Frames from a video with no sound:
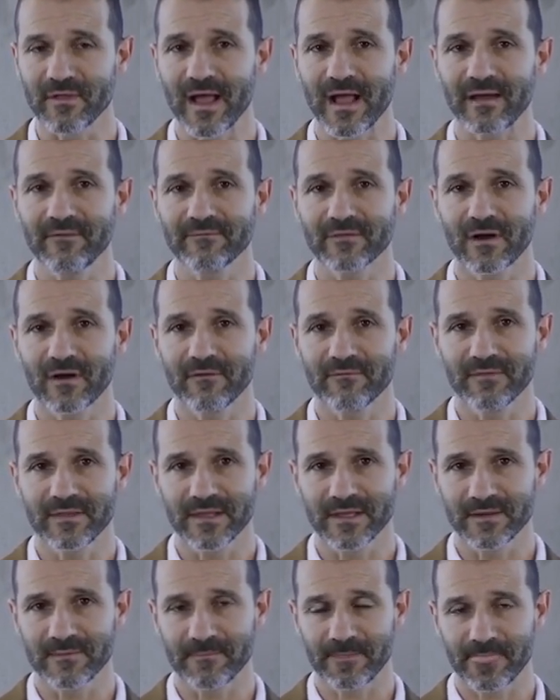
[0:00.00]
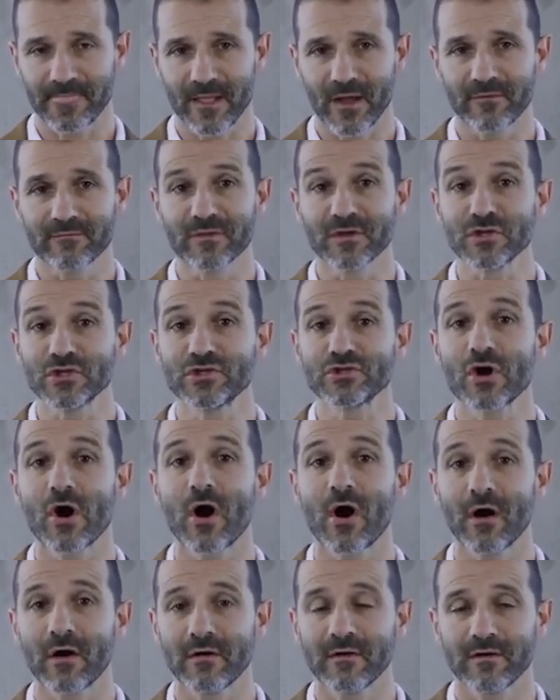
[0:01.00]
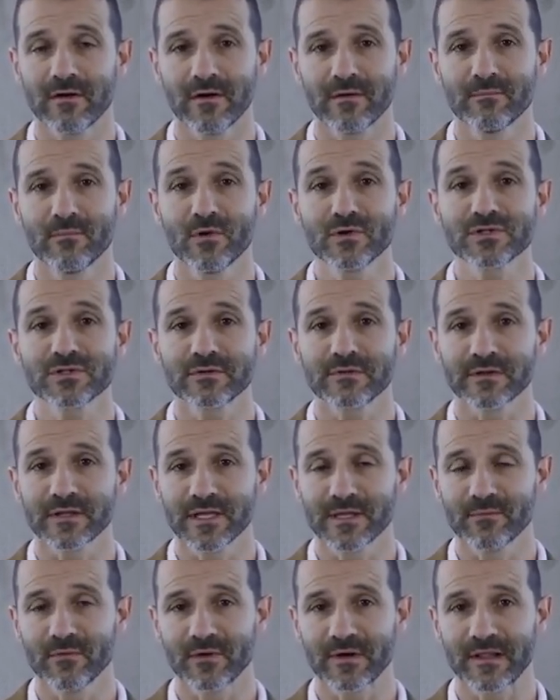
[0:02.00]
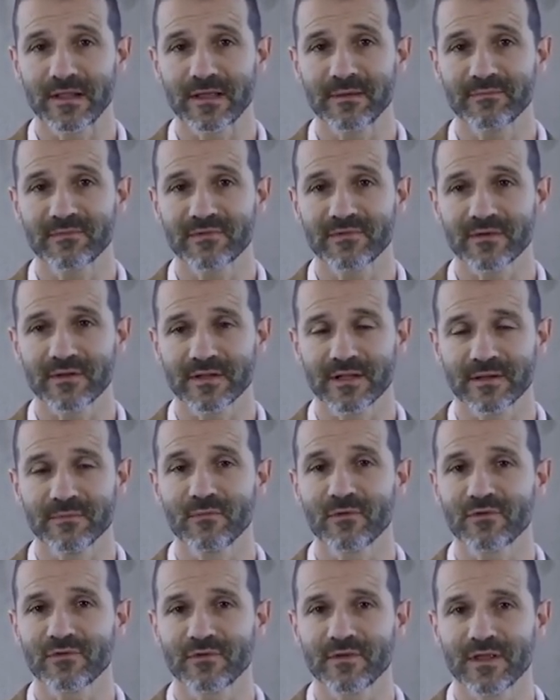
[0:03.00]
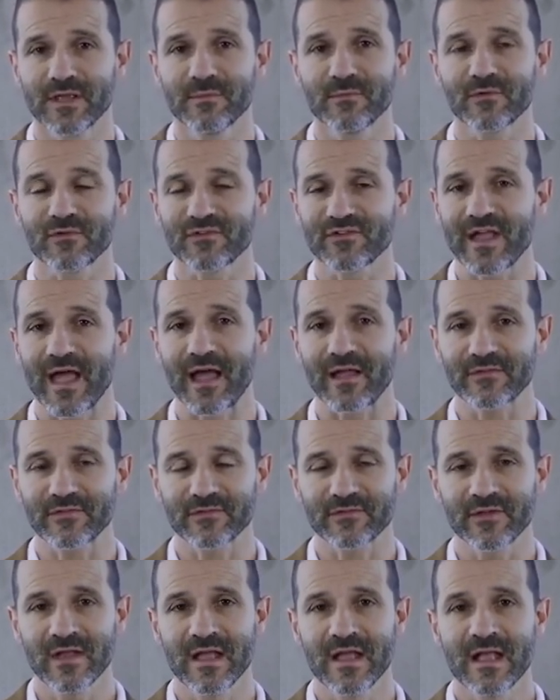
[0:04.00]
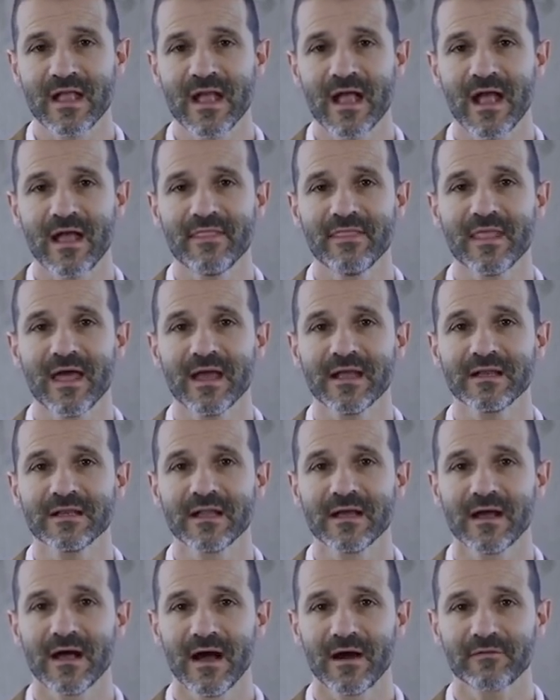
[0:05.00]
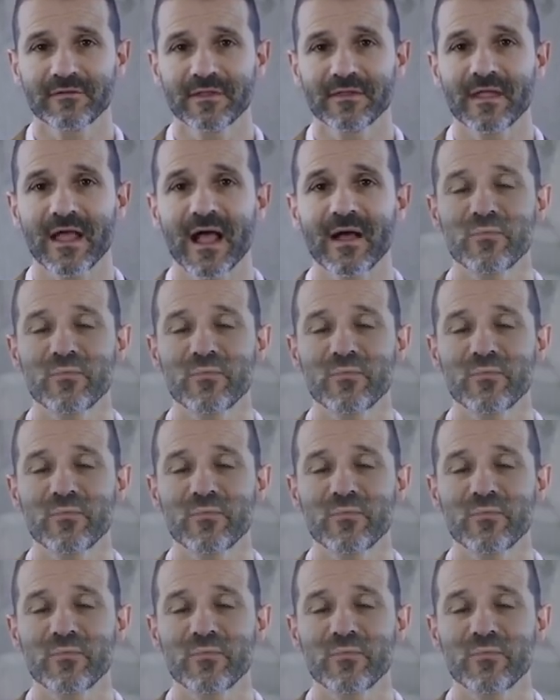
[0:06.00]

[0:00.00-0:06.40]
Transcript: of that, of the, of the jaw, uh, mostly hemoclips and hemostats. And then after